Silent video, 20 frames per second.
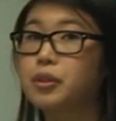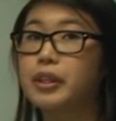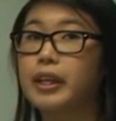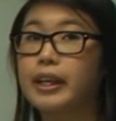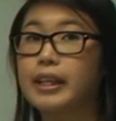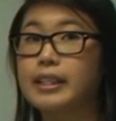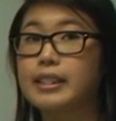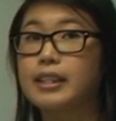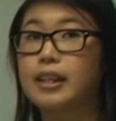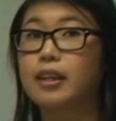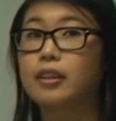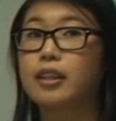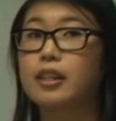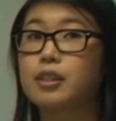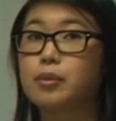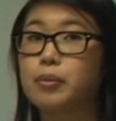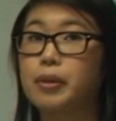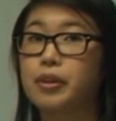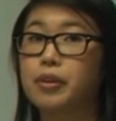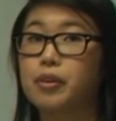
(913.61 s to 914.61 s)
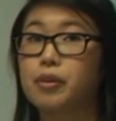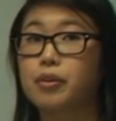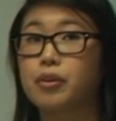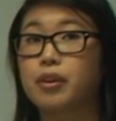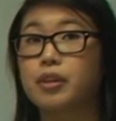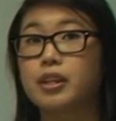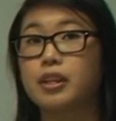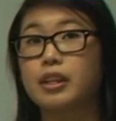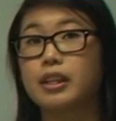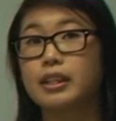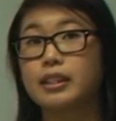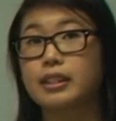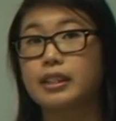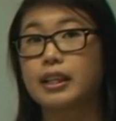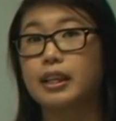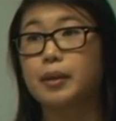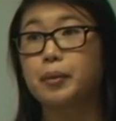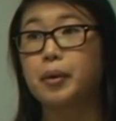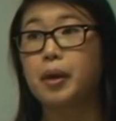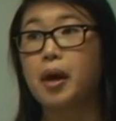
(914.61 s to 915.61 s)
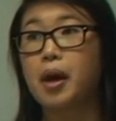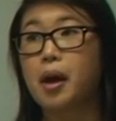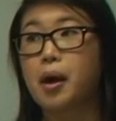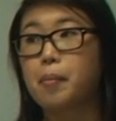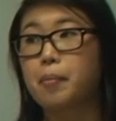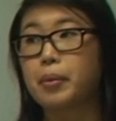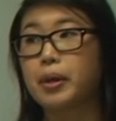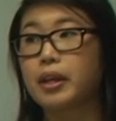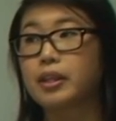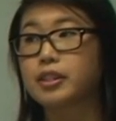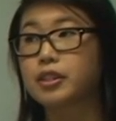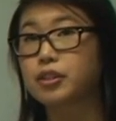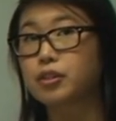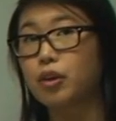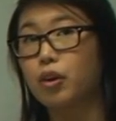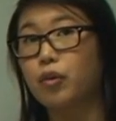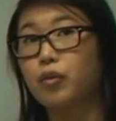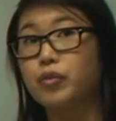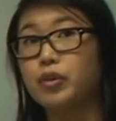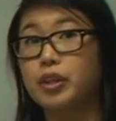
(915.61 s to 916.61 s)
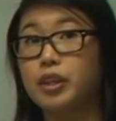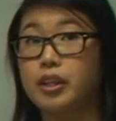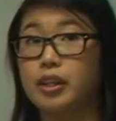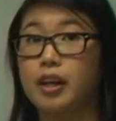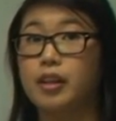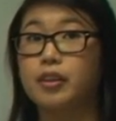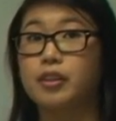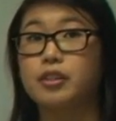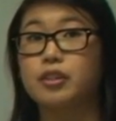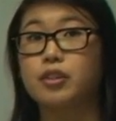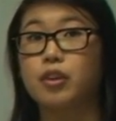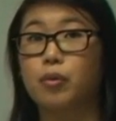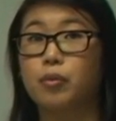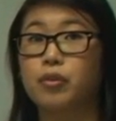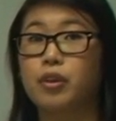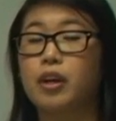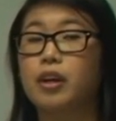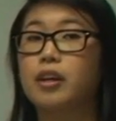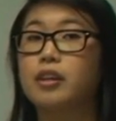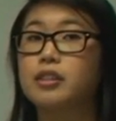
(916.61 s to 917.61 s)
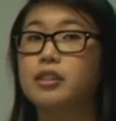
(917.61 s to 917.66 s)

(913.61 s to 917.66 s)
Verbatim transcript: they can tell us whether or not things can be dissolved in another sol uh,